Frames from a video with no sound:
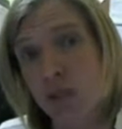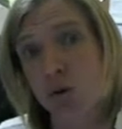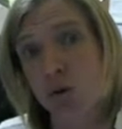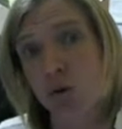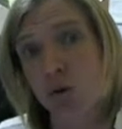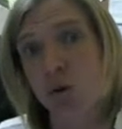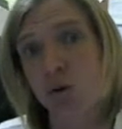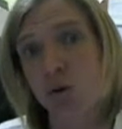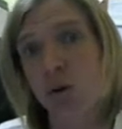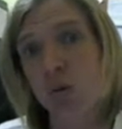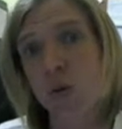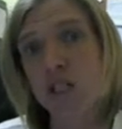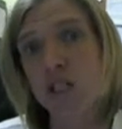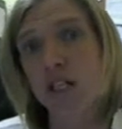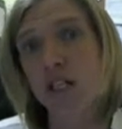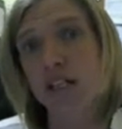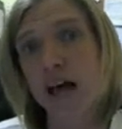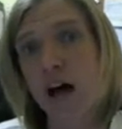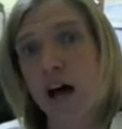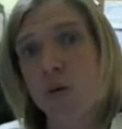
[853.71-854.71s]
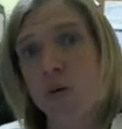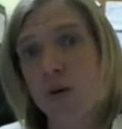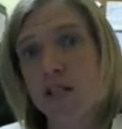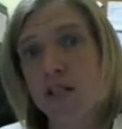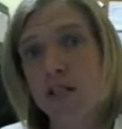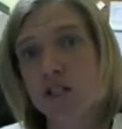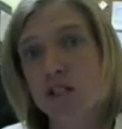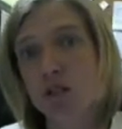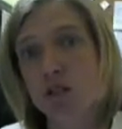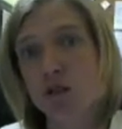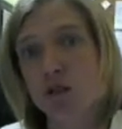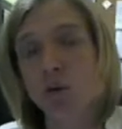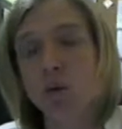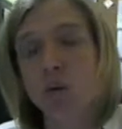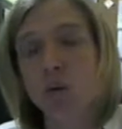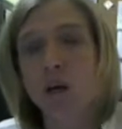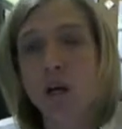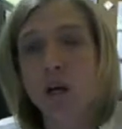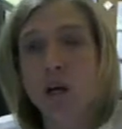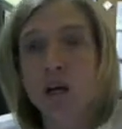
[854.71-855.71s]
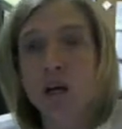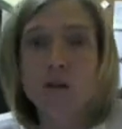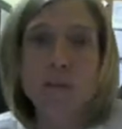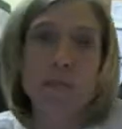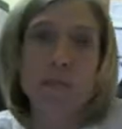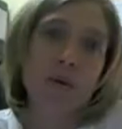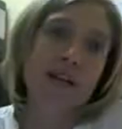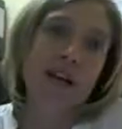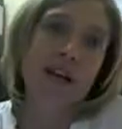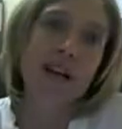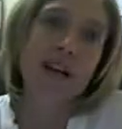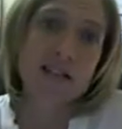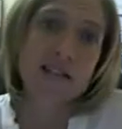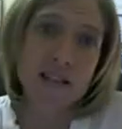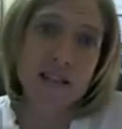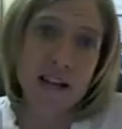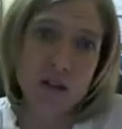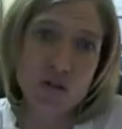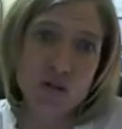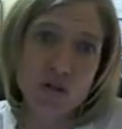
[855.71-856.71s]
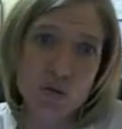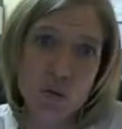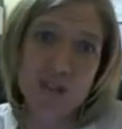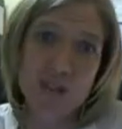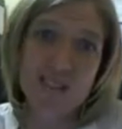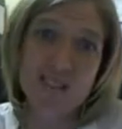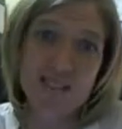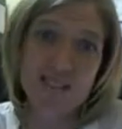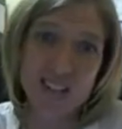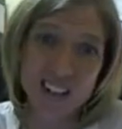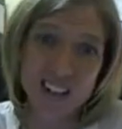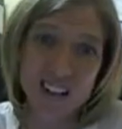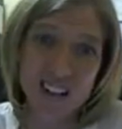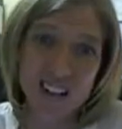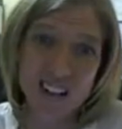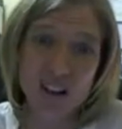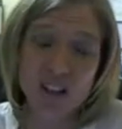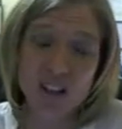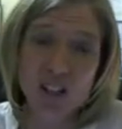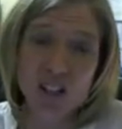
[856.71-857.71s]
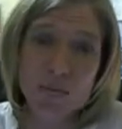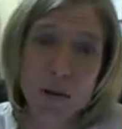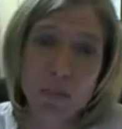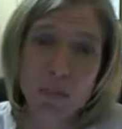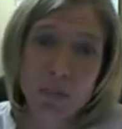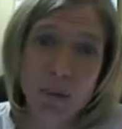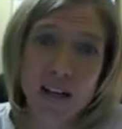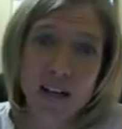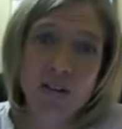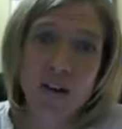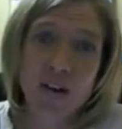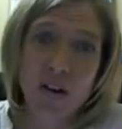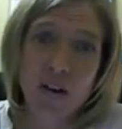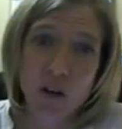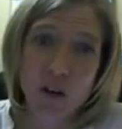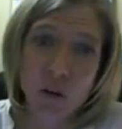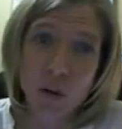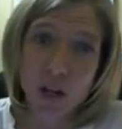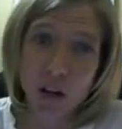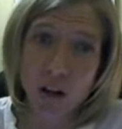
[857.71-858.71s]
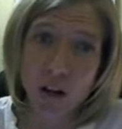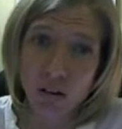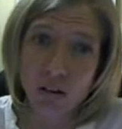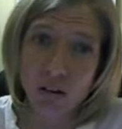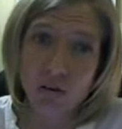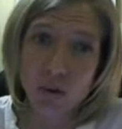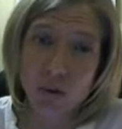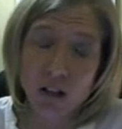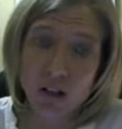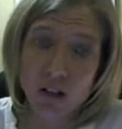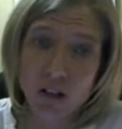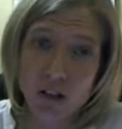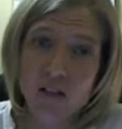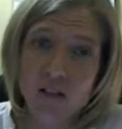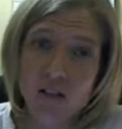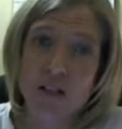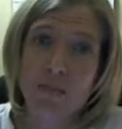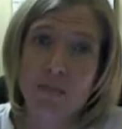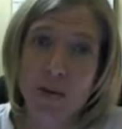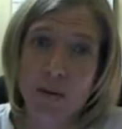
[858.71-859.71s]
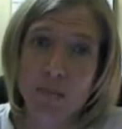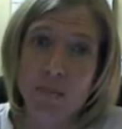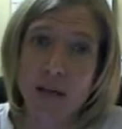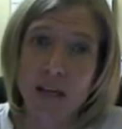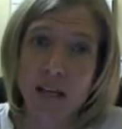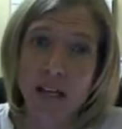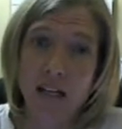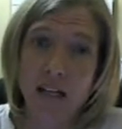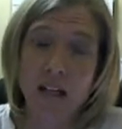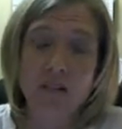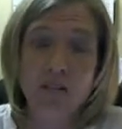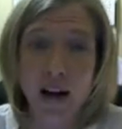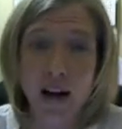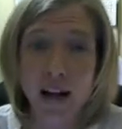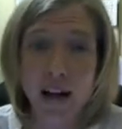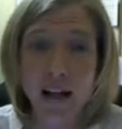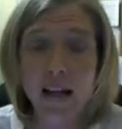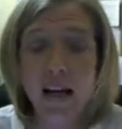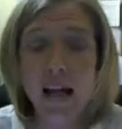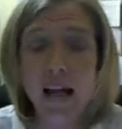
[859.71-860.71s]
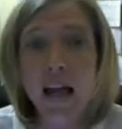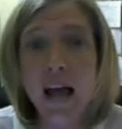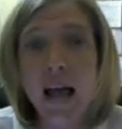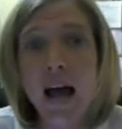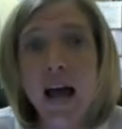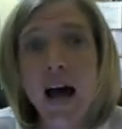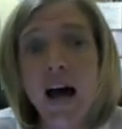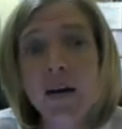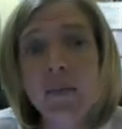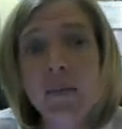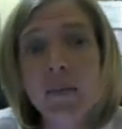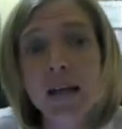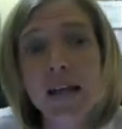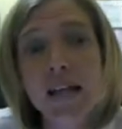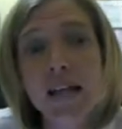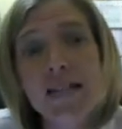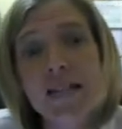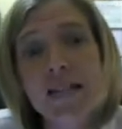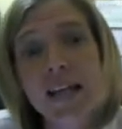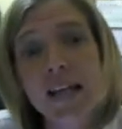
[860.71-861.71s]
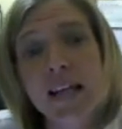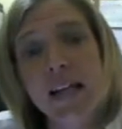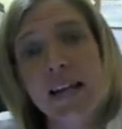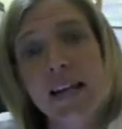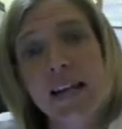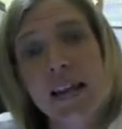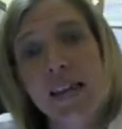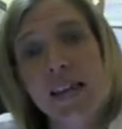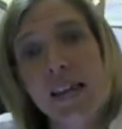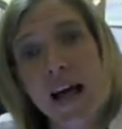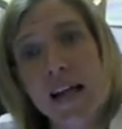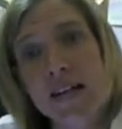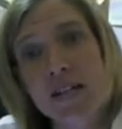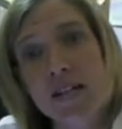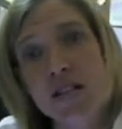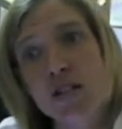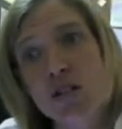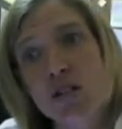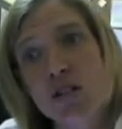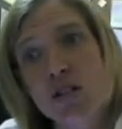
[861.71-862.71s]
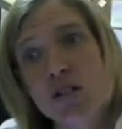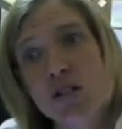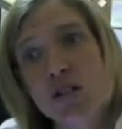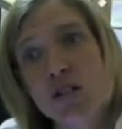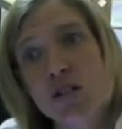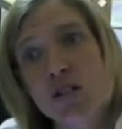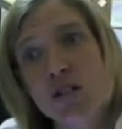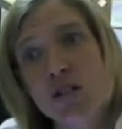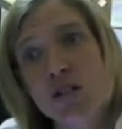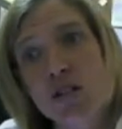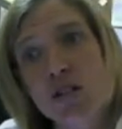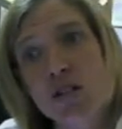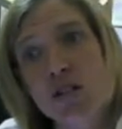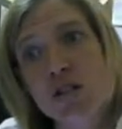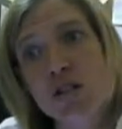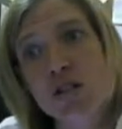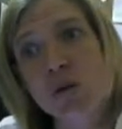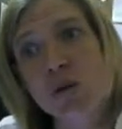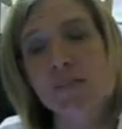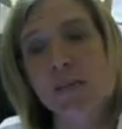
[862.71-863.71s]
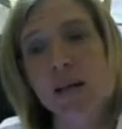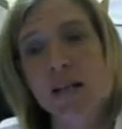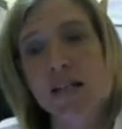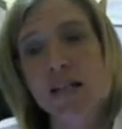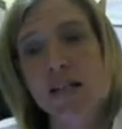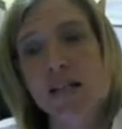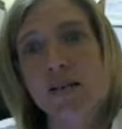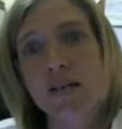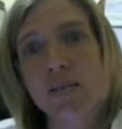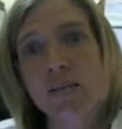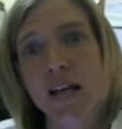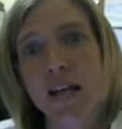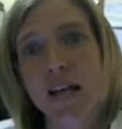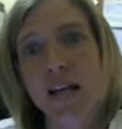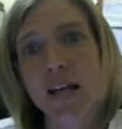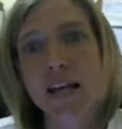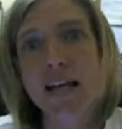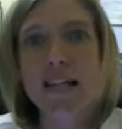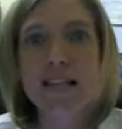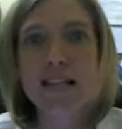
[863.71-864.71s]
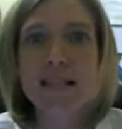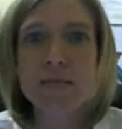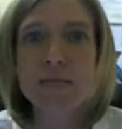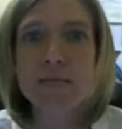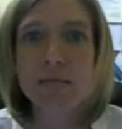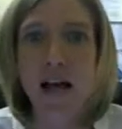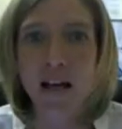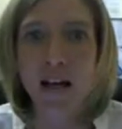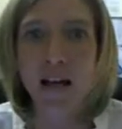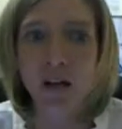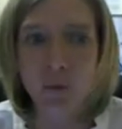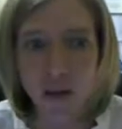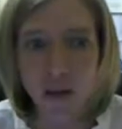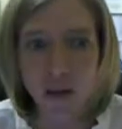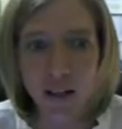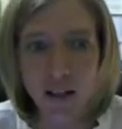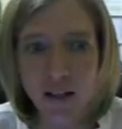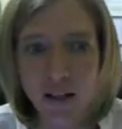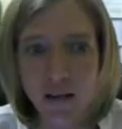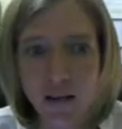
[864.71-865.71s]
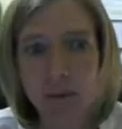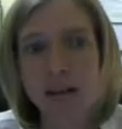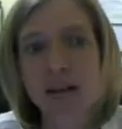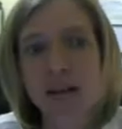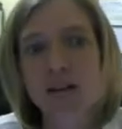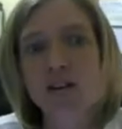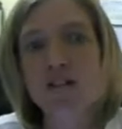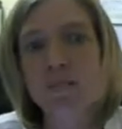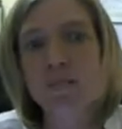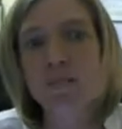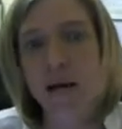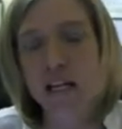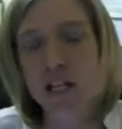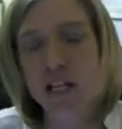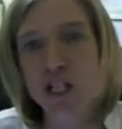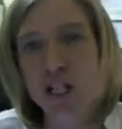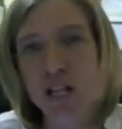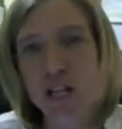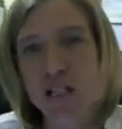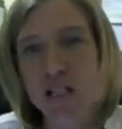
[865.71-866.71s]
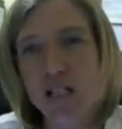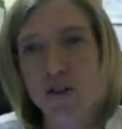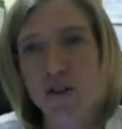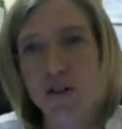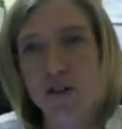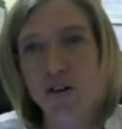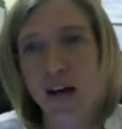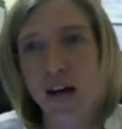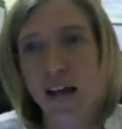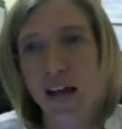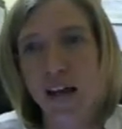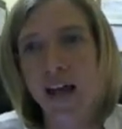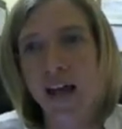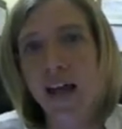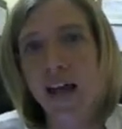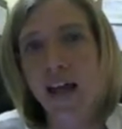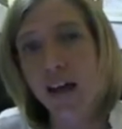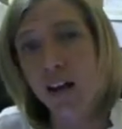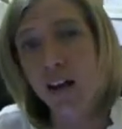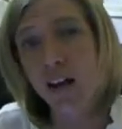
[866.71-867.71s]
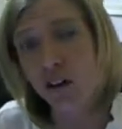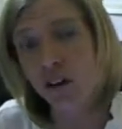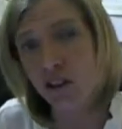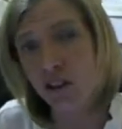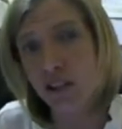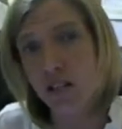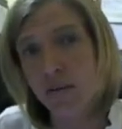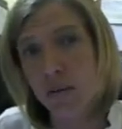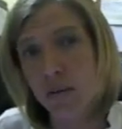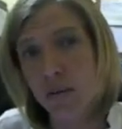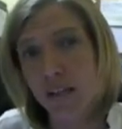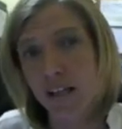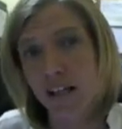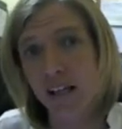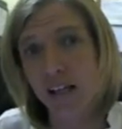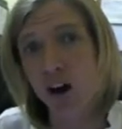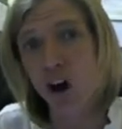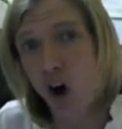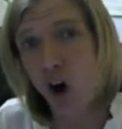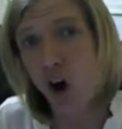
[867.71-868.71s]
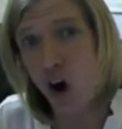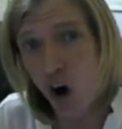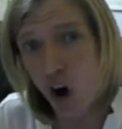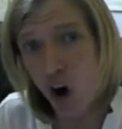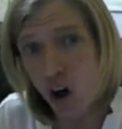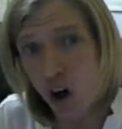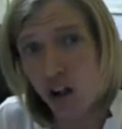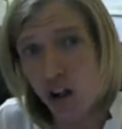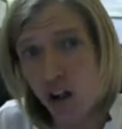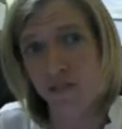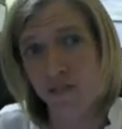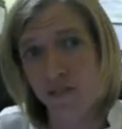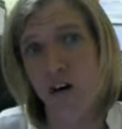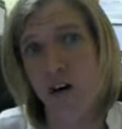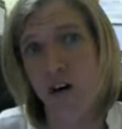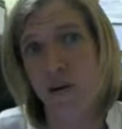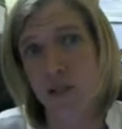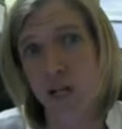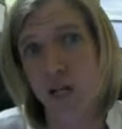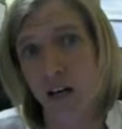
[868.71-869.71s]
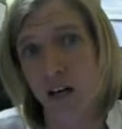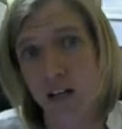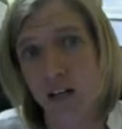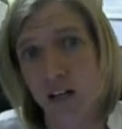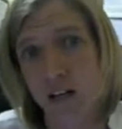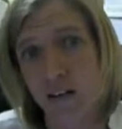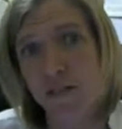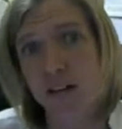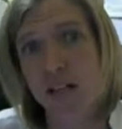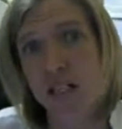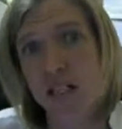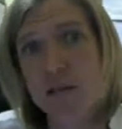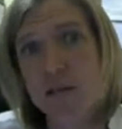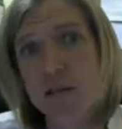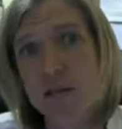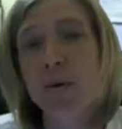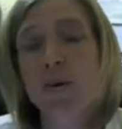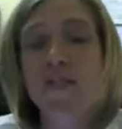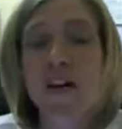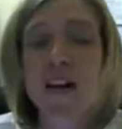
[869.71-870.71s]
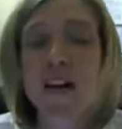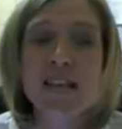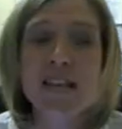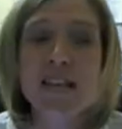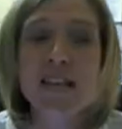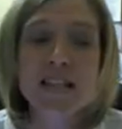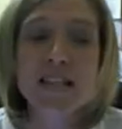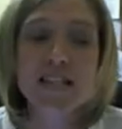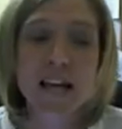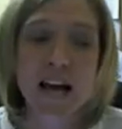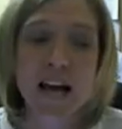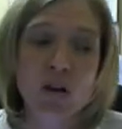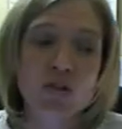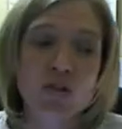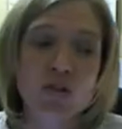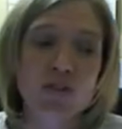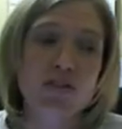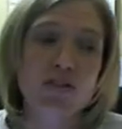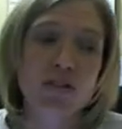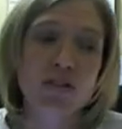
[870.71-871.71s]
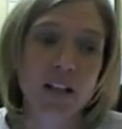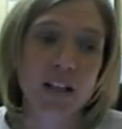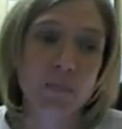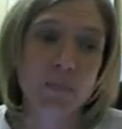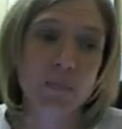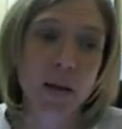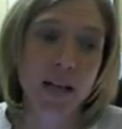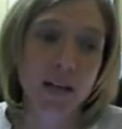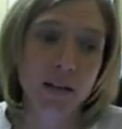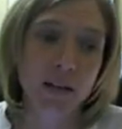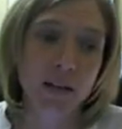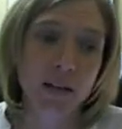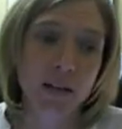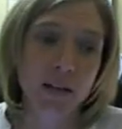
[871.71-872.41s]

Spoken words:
tool which allow us to protect sows from what's really the ultimate playground, and we all know that girls can be mean, right? Is that's a tool, and to try and explain to them that it isn't black and white, but that there's many shades of gray, and ultimately all of our objective is to prevent these sows from feeling pain.